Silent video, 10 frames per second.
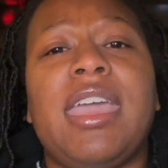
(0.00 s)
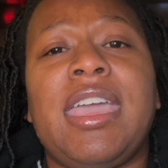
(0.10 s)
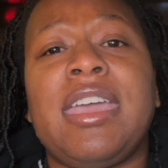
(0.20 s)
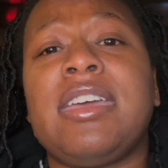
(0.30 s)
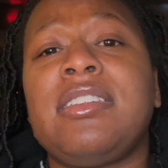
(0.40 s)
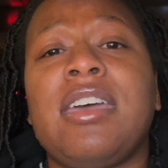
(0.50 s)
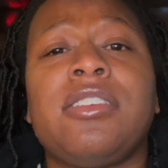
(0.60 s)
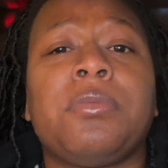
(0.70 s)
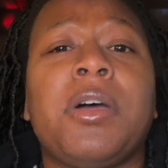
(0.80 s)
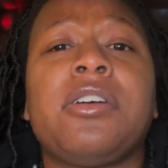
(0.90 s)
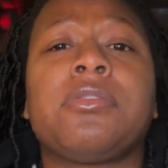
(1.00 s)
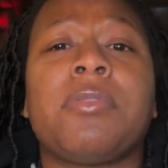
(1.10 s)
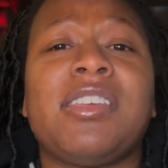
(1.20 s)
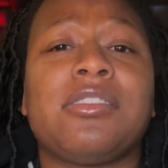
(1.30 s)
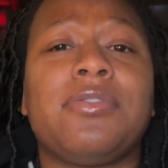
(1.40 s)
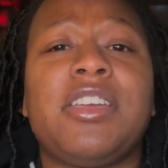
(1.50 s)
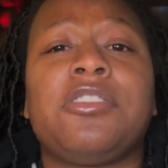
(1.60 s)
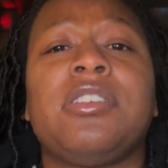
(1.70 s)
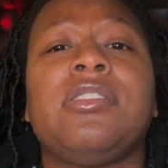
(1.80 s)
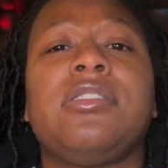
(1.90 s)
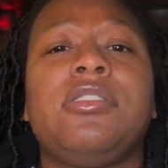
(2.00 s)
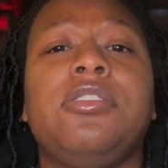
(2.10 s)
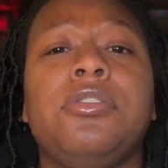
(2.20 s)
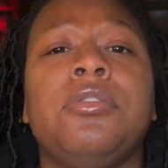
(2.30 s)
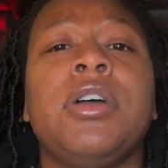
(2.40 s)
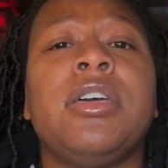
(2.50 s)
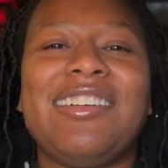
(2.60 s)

and as well as reservations to.